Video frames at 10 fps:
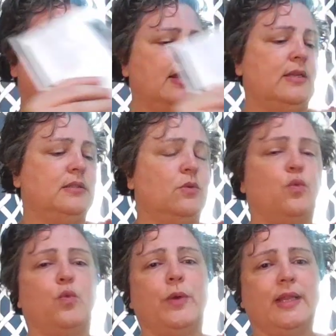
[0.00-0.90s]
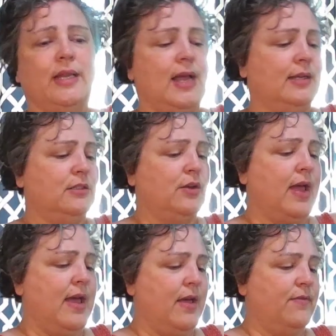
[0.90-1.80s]
it is really nice to
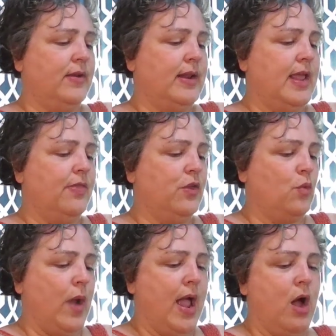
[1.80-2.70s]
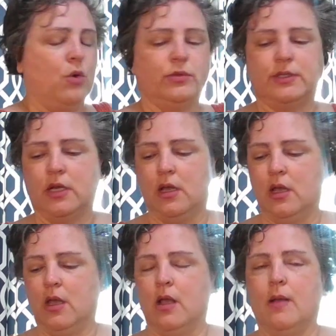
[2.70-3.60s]
have an in the round
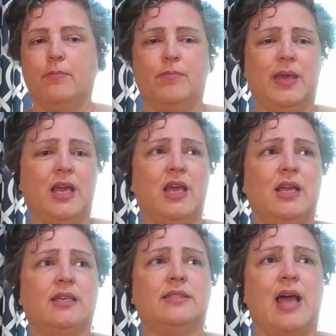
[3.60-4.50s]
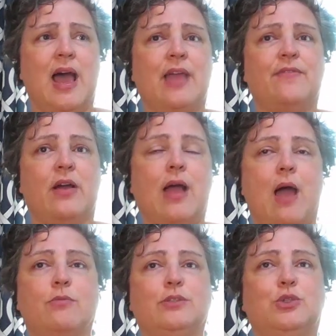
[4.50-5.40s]
because I found
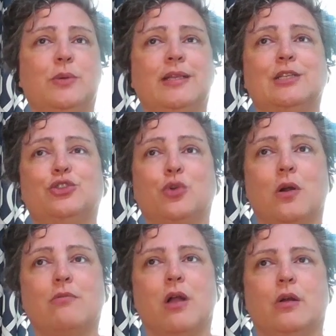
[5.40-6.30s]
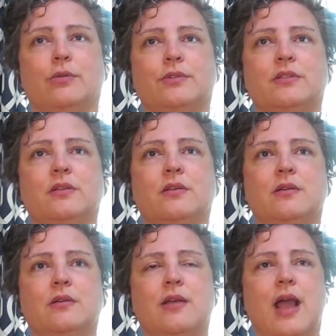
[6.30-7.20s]
I was doing the short rows
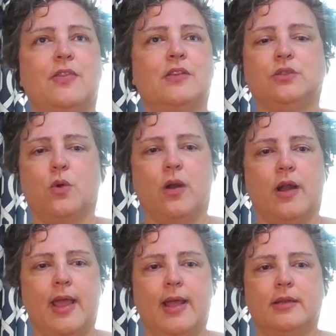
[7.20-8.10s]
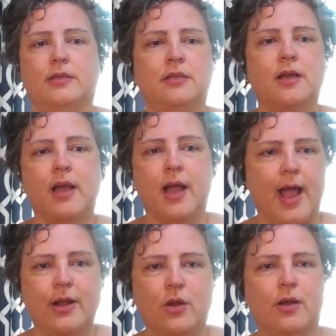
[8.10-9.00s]
at the store and
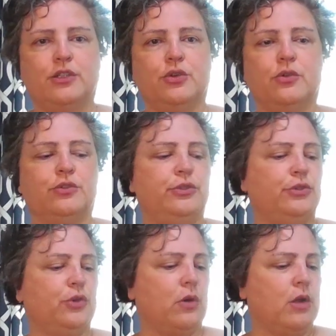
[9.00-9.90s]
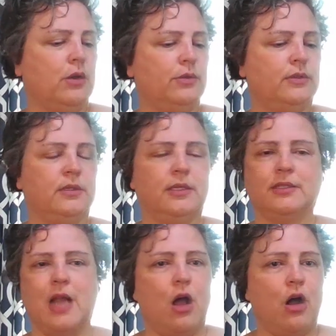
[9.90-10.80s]
I know how to short, do short rows.
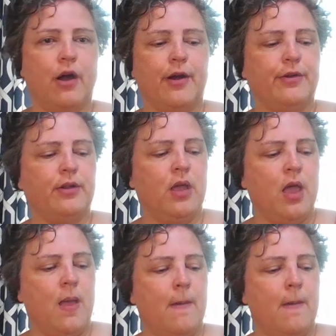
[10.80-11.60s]
It's not hard.